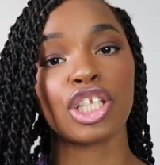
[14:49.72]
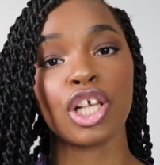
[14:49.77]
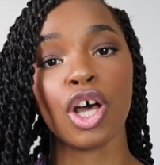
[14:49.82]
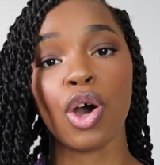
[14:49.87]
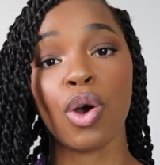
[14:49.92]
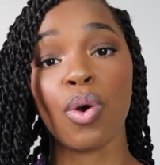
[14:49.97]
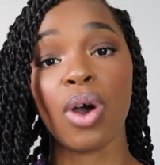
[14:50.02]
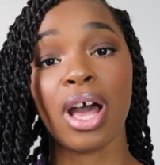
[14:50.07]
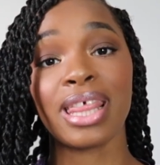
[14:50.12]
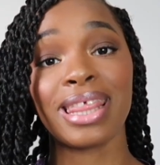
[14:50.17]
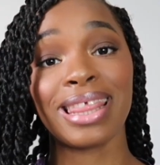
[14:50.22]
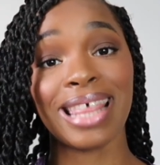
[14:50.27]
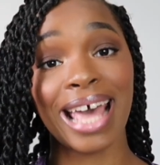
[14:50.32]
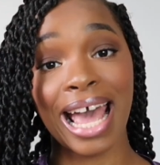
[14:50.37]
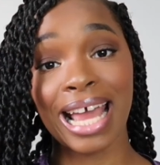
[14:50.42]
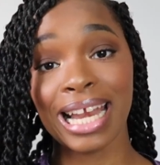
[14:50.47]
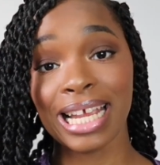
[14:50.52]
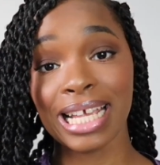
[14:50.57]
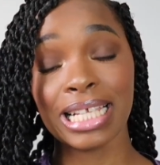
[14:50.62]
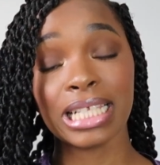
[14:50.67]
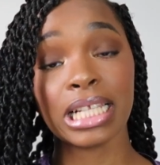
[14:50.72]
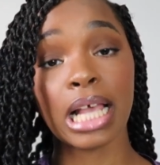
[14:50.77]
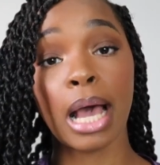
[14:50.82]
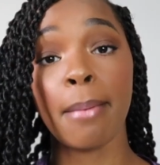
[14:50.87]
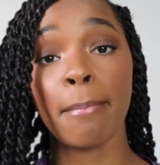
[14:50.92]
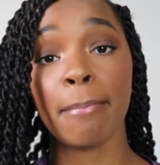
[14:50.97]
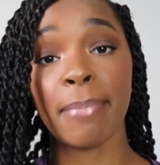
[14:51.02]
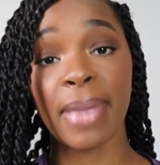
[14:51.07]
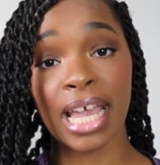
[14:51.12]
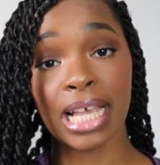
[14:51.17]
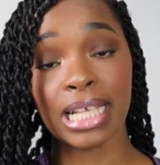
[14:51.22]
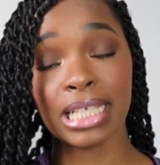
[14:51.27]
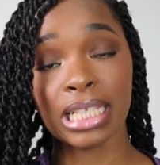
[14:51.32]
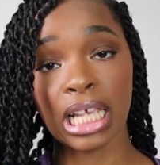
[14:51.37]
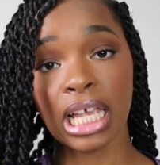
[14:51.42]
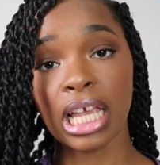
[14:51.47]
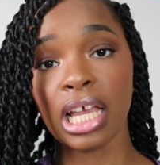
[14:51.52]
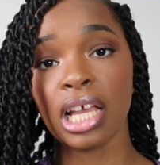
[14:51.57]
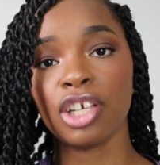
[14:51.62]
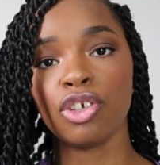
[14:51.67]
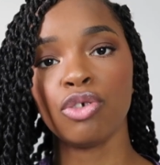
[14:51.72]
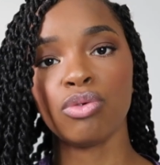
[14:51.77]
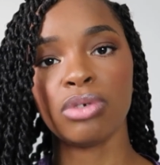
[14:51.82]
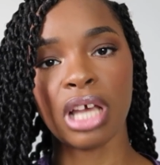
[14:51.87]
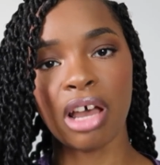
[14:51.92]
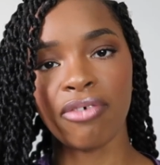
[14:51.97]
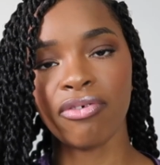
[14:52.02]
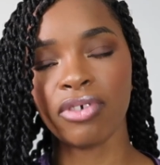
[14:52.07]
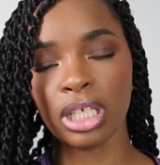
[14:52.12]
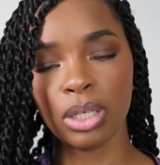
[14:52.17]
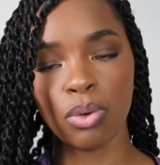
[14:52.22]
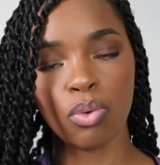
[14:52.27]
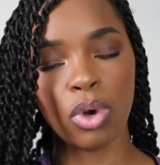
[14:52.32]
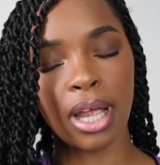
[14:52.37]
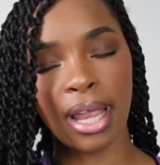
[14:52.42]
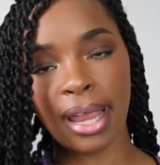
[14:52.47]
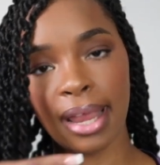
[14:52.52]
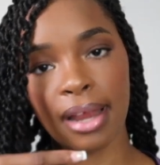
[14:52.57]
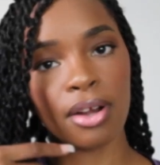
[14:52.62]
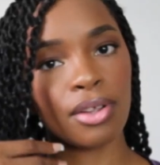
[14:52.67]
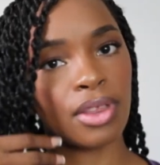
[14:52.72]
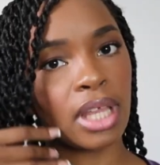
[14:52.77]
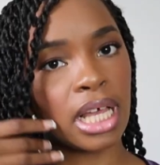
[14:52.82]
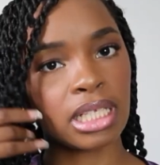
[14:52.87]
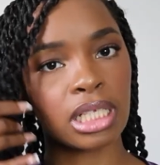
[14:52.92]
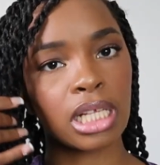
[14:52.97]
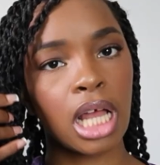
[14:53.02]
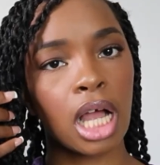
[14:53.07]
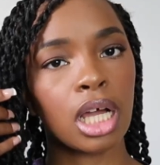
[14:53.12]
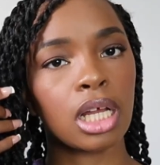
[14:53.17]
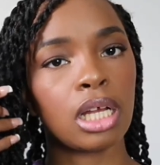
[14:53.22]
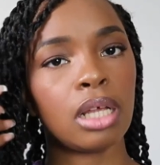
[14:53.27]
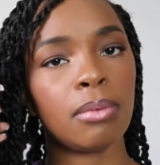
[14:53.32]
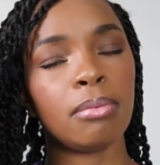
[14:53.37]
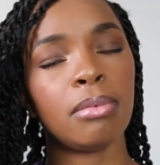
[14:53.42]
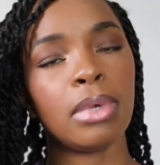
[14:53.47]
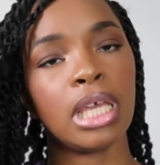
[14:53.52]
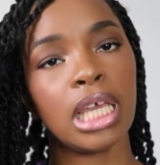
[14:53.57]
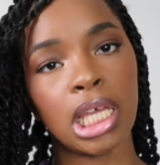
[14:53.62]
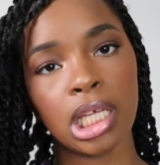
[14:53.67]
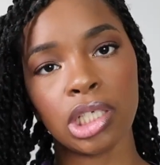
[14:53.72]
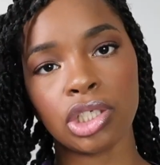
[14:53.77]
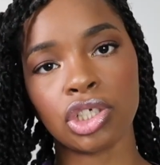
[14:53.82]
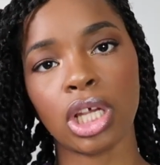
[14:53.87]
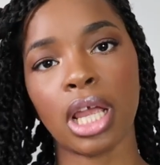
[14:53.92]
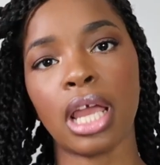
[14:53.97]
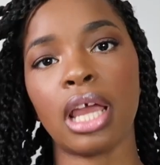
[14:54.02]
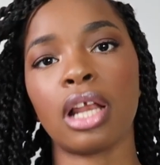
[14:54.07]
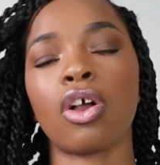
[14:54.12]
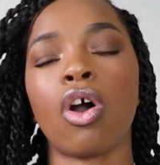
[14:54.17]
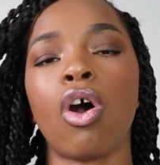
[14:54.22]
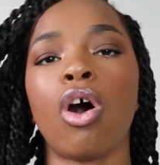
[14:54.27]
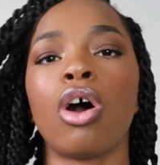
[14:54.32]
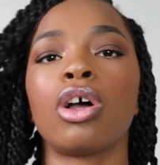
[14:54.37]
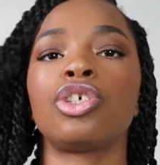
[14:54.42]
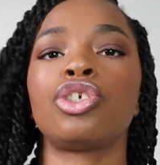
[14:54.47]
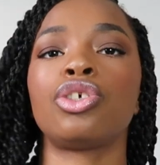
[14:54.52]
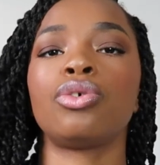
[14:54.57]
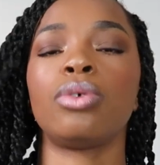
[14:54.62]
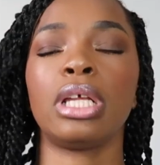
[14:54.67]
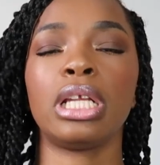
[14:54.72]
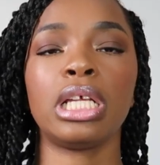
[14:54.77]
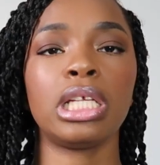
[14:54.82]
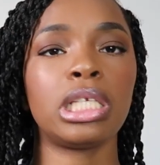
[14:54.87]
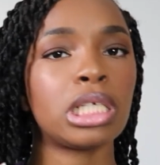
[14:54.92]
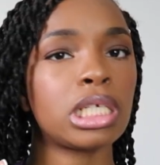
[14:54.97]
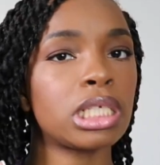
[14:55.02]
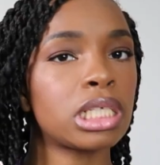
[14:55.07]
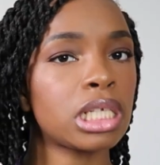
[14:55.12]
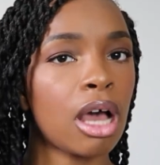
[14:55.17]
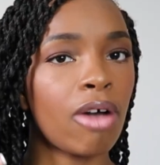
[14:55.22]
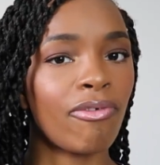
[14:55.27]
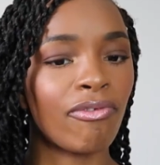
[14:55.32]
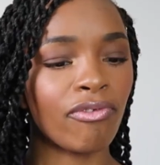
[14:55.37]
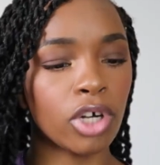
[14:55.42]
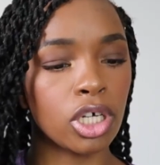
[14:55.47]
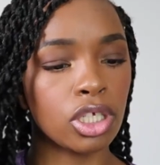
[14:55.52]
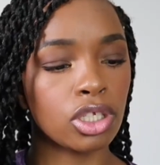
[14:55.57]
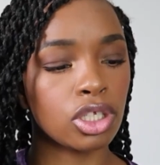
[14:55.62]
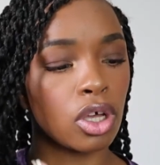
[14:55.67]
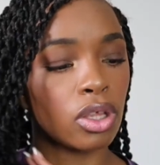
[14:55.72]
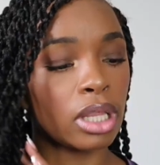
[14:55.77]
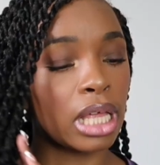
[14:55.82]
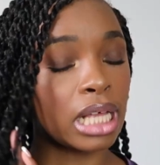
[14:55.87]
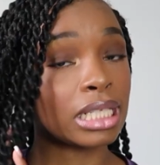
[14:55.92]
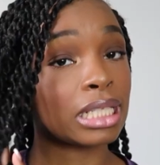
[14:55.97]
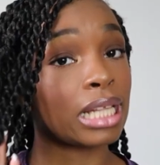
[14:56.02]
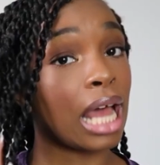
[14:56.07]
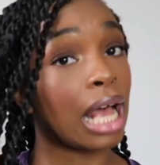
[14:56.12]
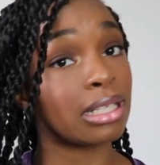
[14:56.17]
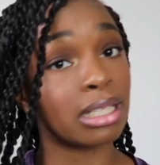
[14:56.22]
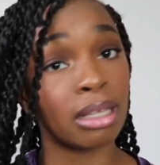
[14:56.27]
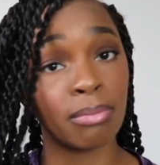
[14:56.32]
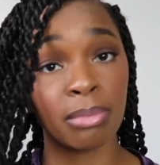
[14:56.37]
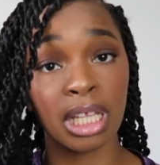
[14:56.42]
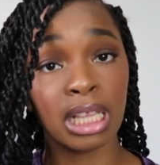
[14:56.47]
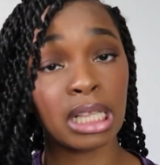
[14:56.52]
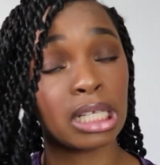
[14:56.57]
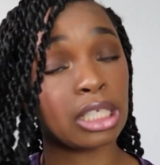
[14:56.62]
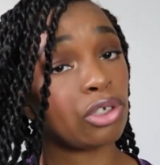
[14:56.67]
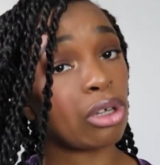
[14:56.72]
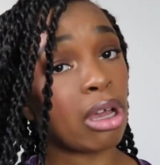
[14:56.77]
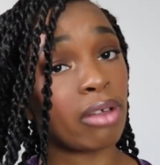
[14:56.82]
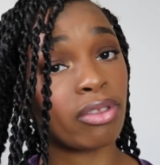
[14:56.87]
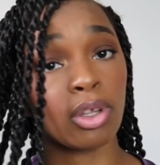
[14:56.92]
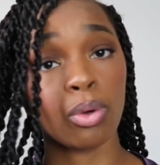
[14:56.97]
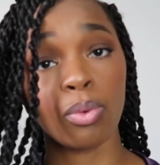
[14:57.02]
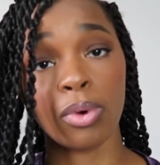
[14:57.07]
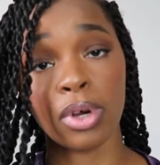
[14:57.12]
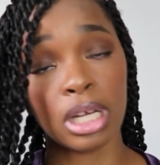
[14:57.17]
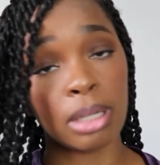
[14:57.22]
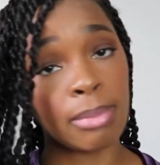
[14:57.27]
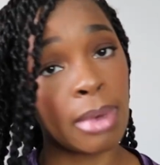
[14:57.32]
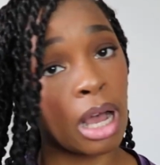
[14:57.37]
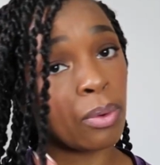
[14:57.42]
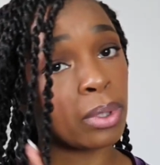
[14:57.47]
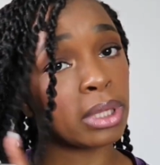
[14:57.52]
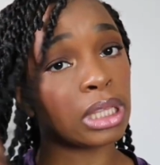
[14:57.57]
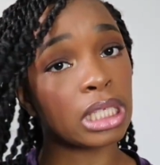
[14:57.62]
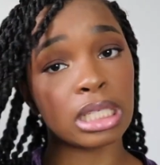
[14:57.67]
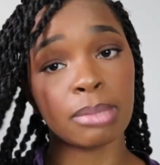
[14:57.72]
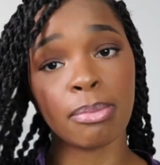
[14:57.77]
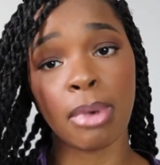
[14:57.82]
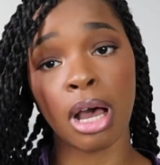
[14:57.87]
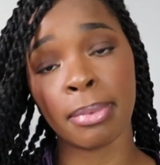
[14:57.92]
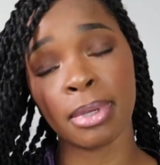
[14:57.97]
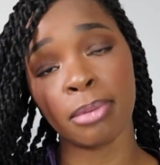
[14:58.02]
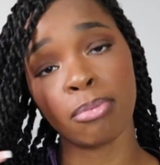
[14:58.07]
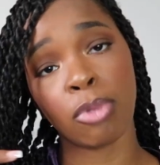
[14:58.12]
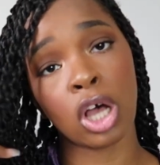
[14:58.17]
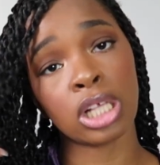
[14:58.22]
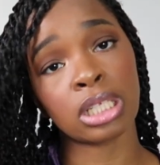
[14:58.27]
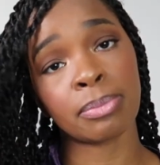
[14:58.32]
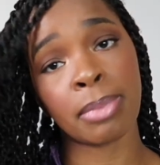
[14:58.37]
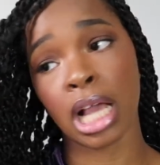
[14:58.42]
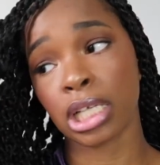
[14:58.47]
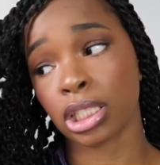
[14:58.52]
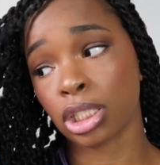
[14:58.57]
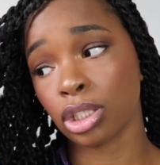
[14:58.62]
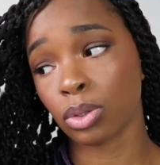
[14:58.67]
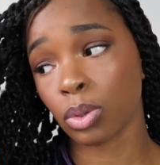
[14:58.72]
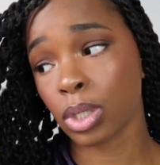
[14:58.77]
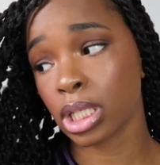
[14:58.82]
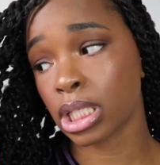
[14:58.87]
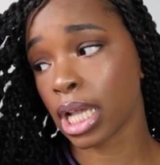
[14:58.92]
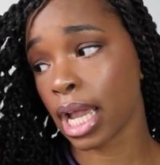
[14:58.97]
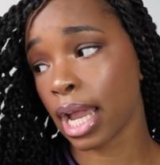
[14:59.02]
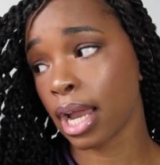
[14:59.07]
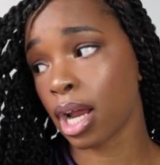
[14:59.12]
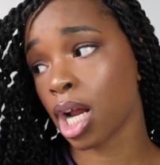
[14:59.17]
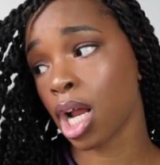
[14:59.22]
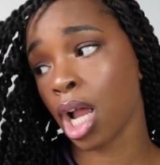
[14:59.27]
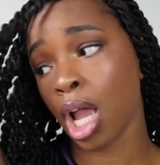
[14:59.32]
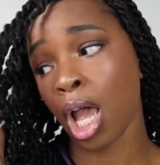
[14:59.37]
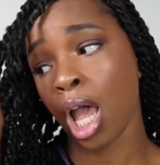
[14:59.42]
So that is amazing. You definitely want hair that's not going to itch and cause you any discomfort. So that's not something that you have to worry about with this Bobbi Boss Passion Twist hair.